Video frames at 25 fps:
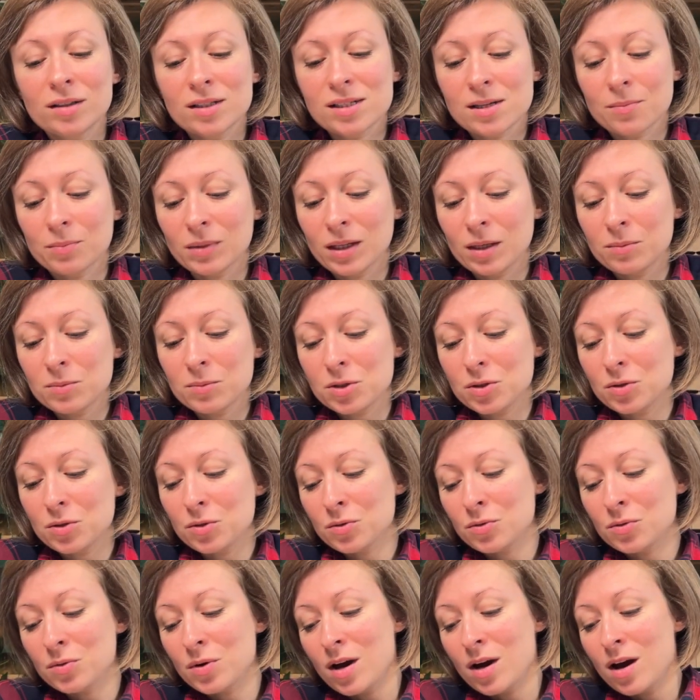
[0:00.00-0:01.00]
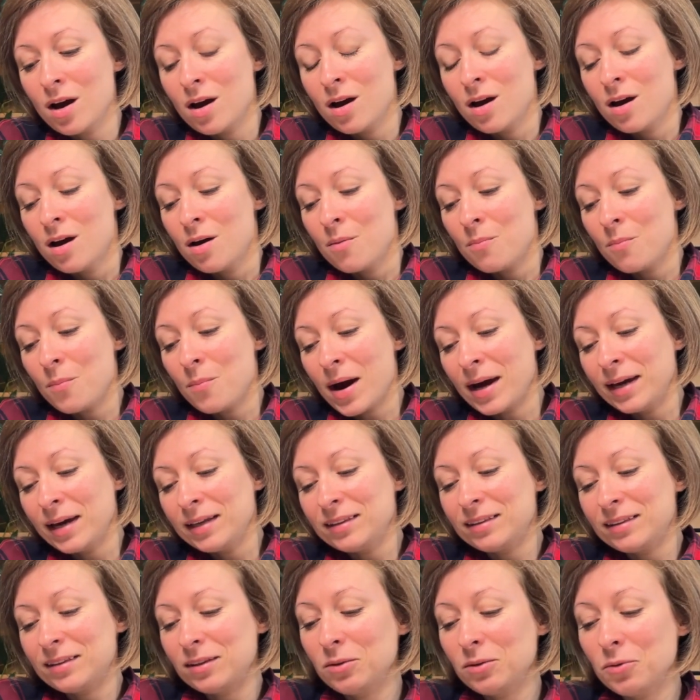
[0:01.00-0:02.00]
Sometimes you
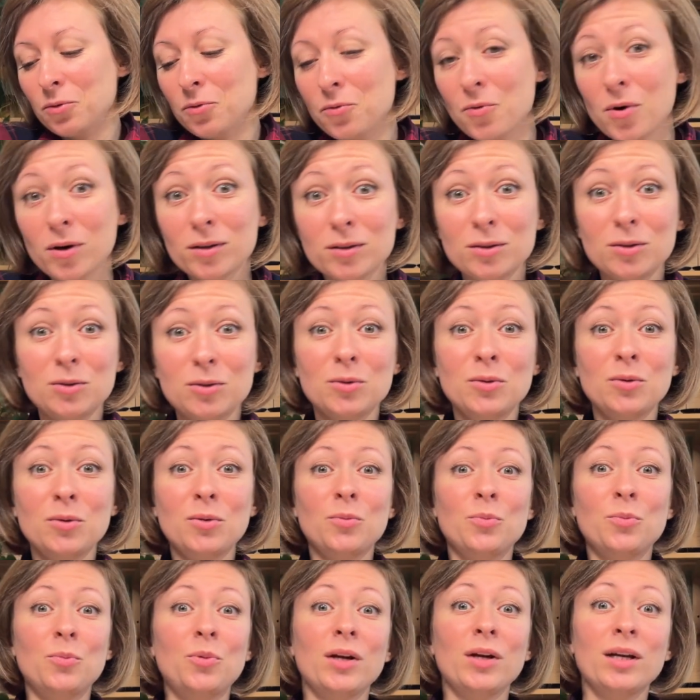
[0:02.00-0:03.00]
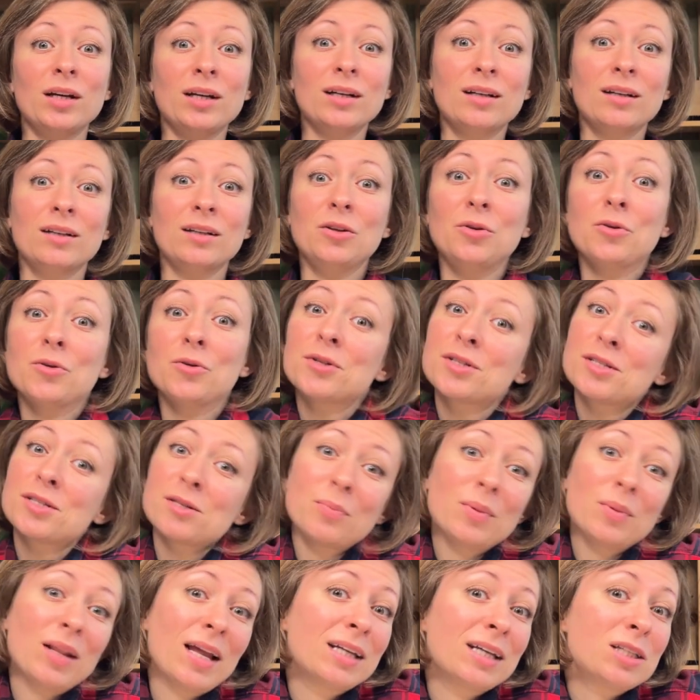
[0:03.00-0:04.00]
might want to bring your
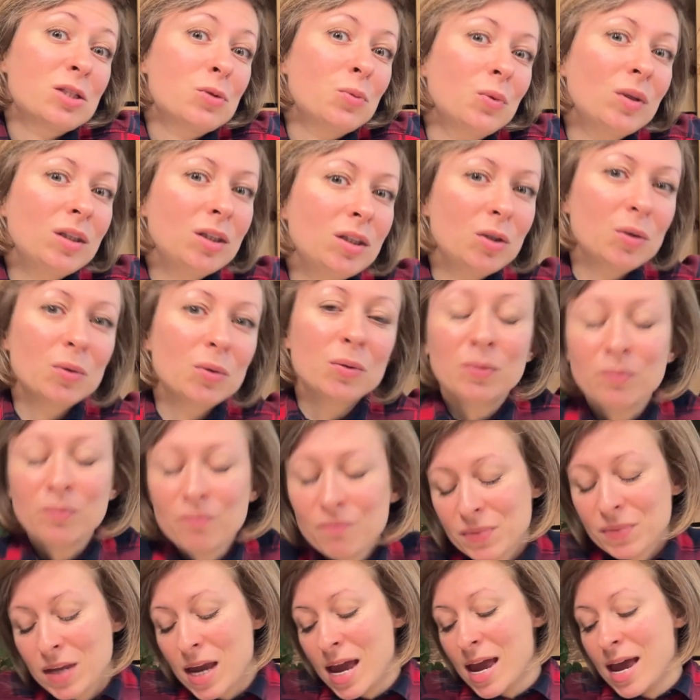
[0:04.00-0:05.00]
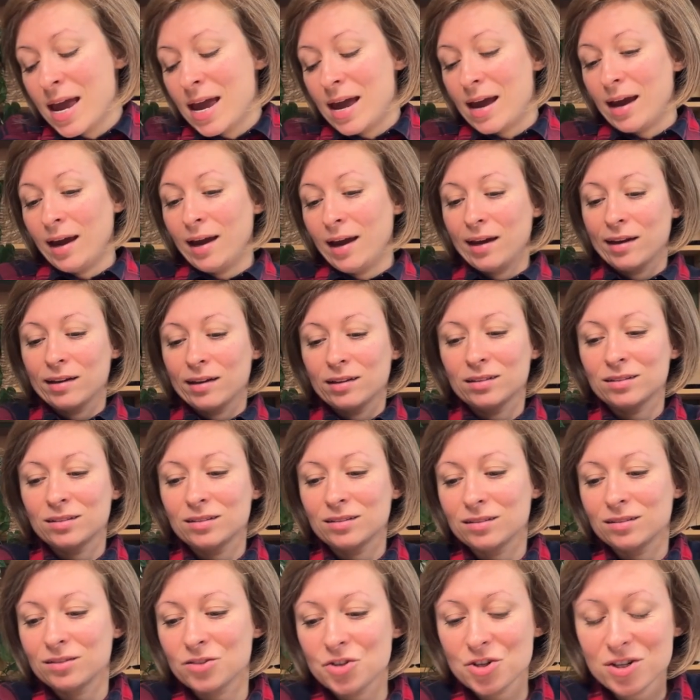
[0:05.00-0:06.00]
supplies with you
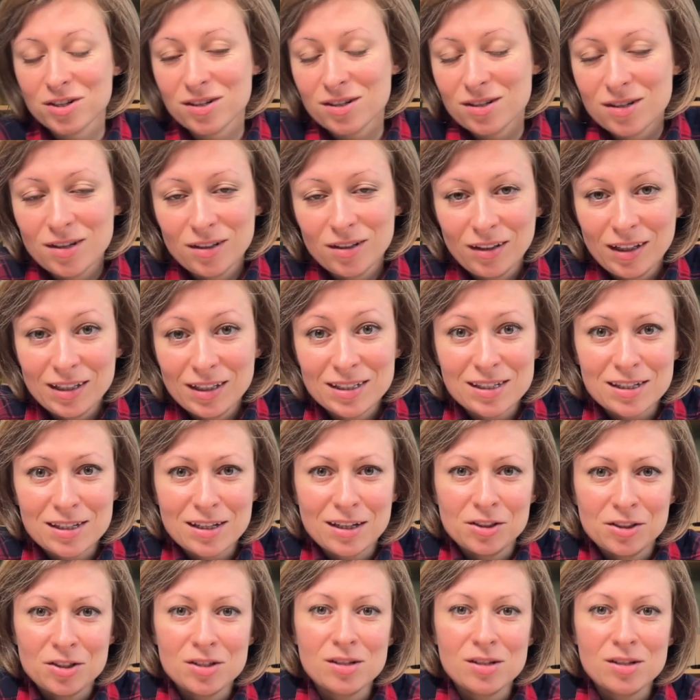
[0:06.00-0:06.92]
and just sit and sketch